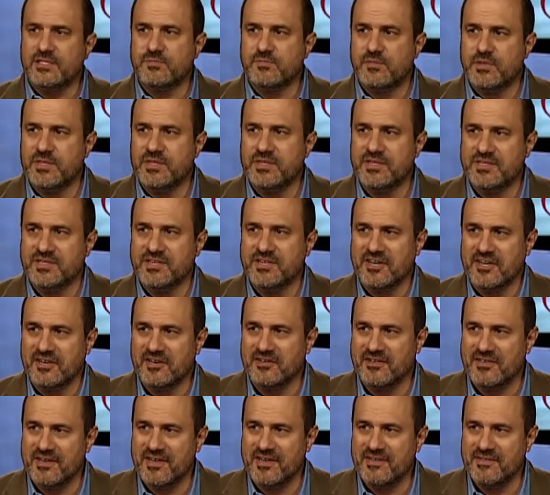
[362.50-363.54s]
being kind of
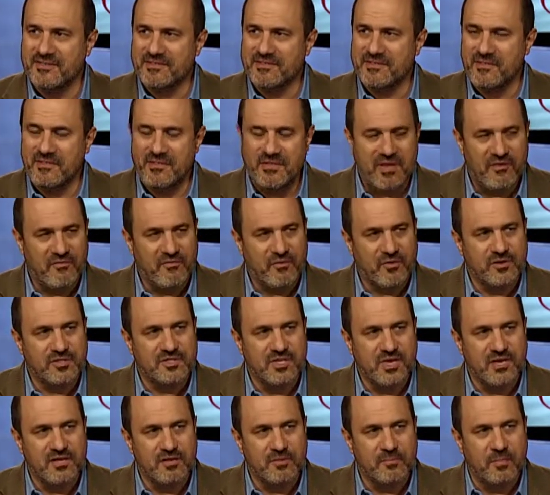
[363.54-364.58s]
that first
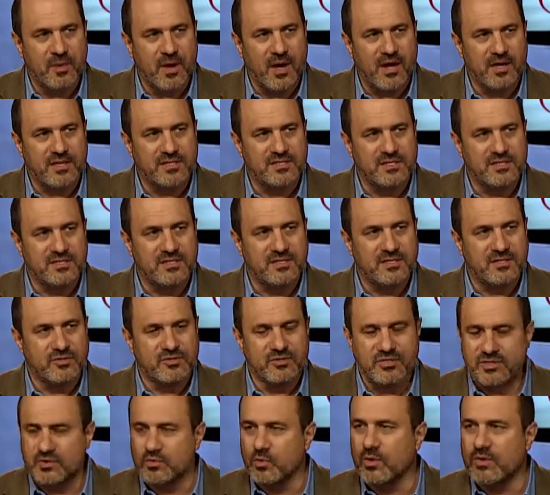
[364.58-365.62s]
out of the box, I think, or at
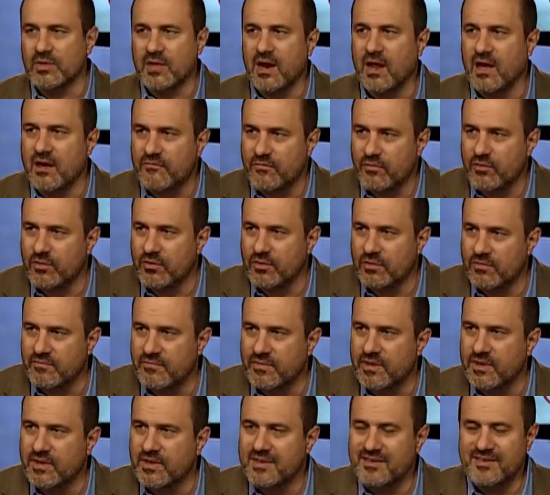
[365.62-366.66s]
least the one that I've heard of.
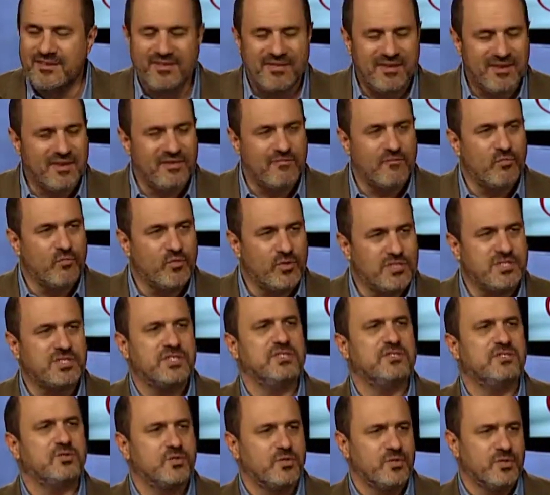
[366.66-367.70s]
They give whiskey
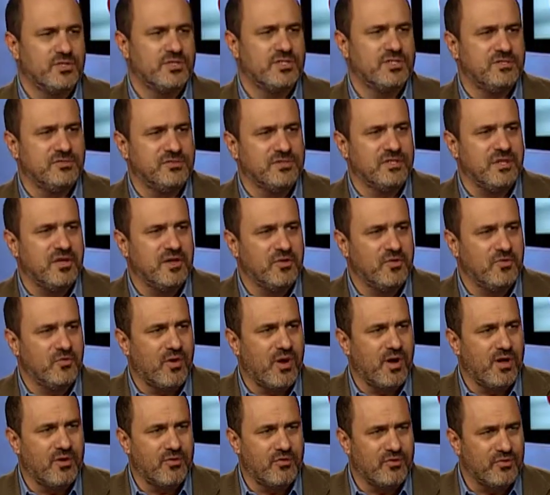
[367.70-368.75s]
tours here in
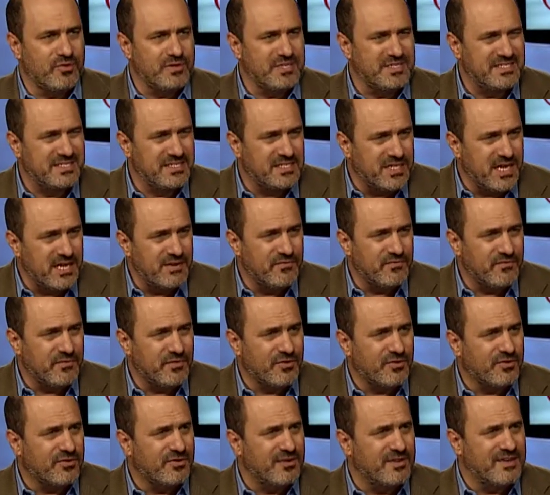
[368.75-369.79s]
Colorado. They're in
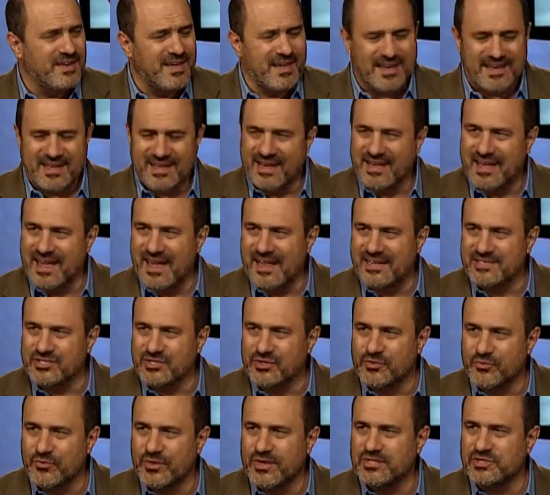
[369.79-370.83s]
Denver. It has a
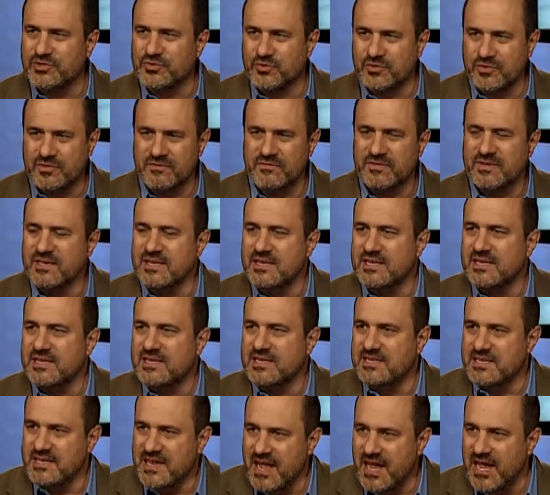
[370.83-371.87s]
great sort of
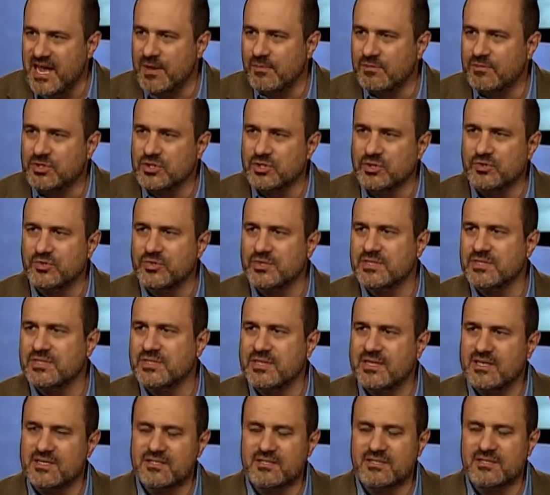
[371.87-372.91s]
name to it. It
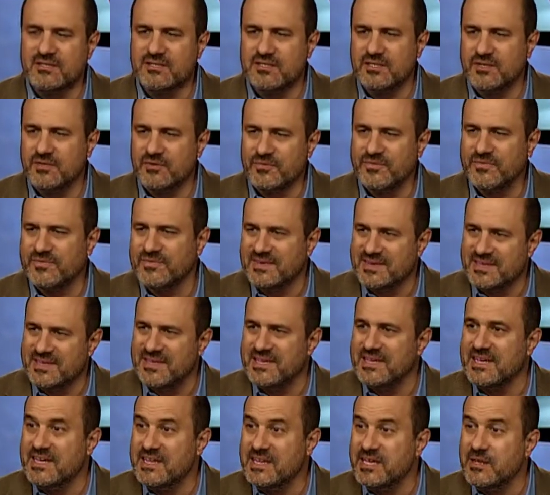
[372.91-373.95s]
has
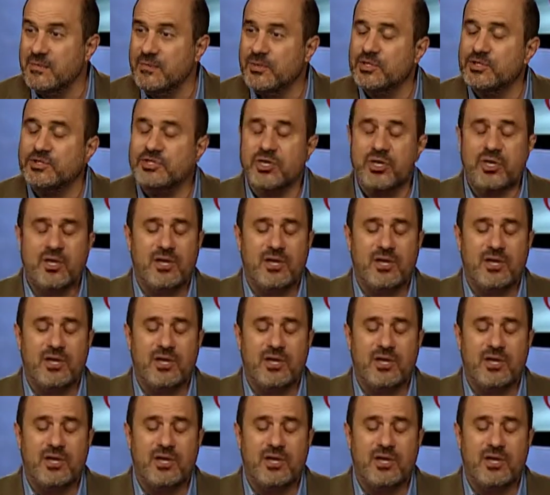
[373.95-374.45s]
an image.